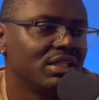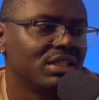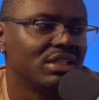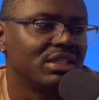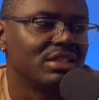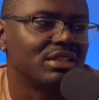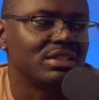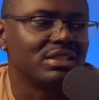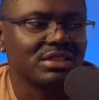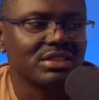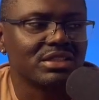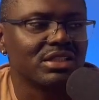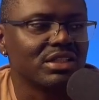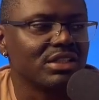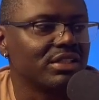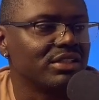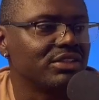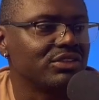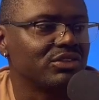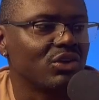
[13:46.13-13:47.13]
This year
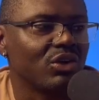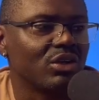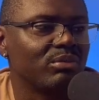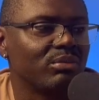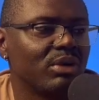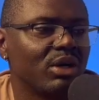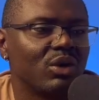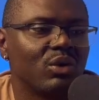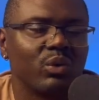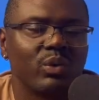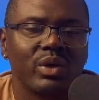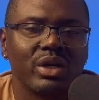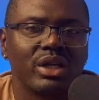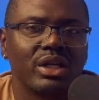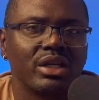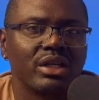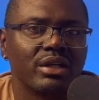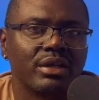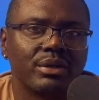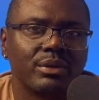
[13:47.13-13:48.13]
is all about winning
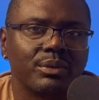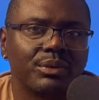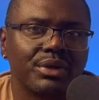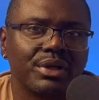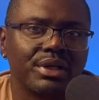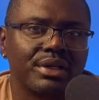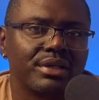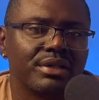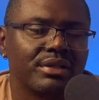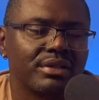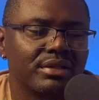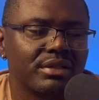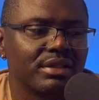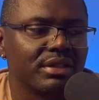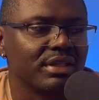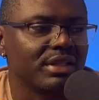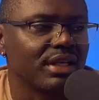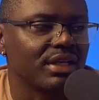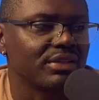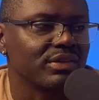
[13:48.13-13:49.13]
year one, and
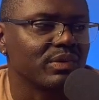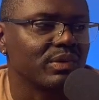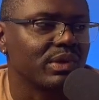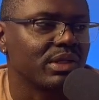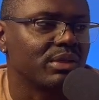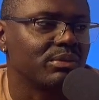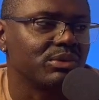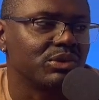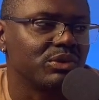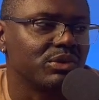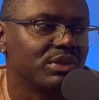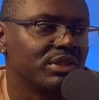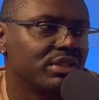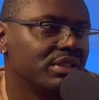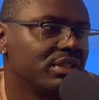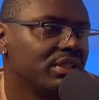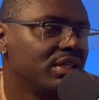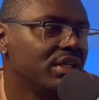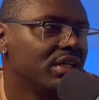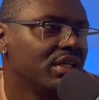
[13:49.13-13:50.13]
that's what I'm doing.
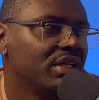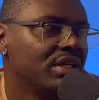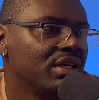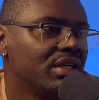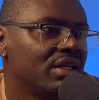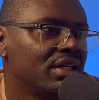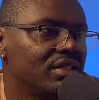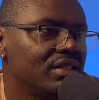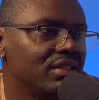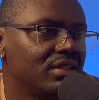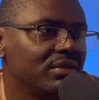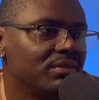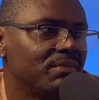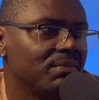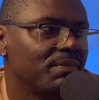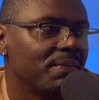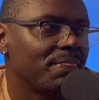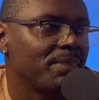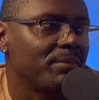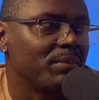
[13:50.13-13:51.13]

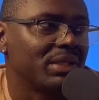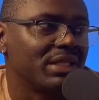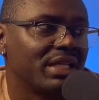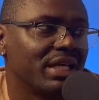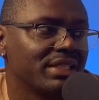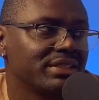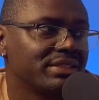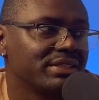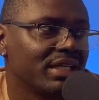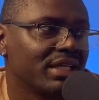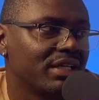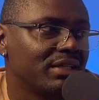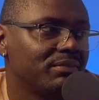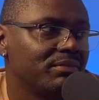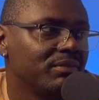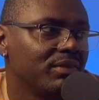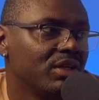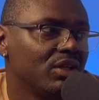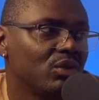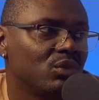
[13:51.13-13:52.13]
But next time,
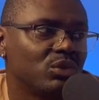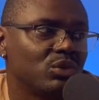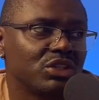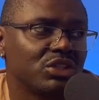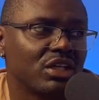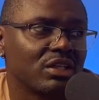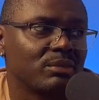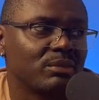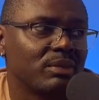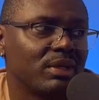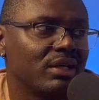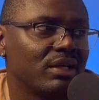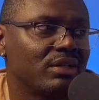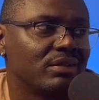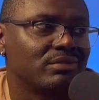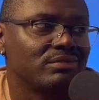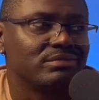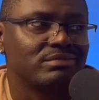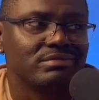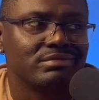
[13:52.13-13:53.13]
we'll talk about
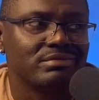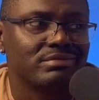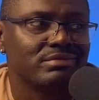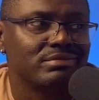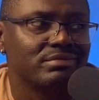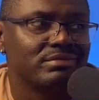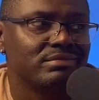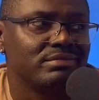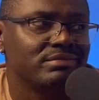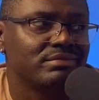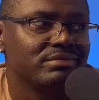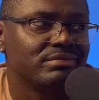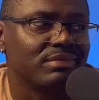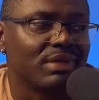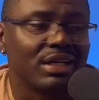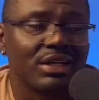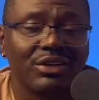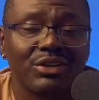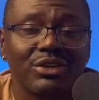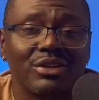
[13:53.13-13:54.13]
my
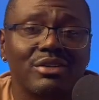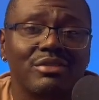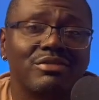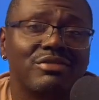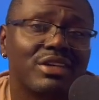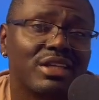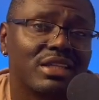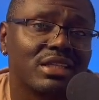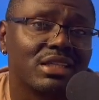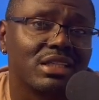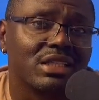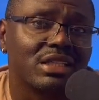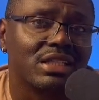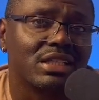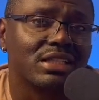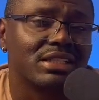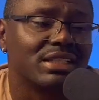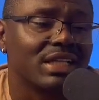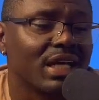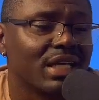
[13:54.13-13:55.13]
105th league,
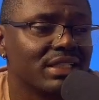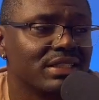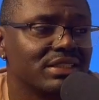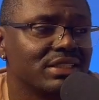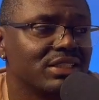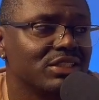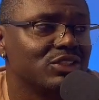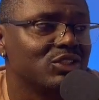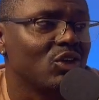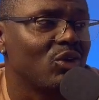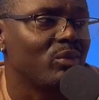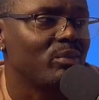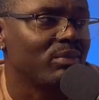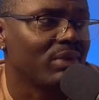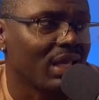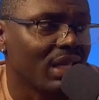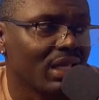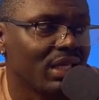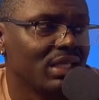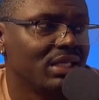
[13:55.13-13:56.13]
Dynasty
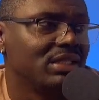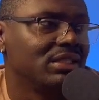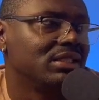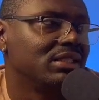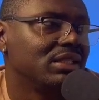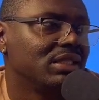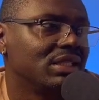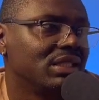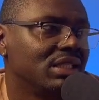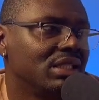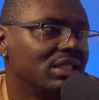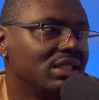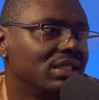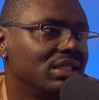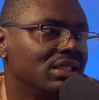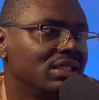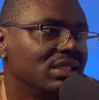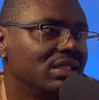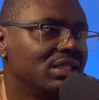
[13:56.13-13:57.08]
Domain League.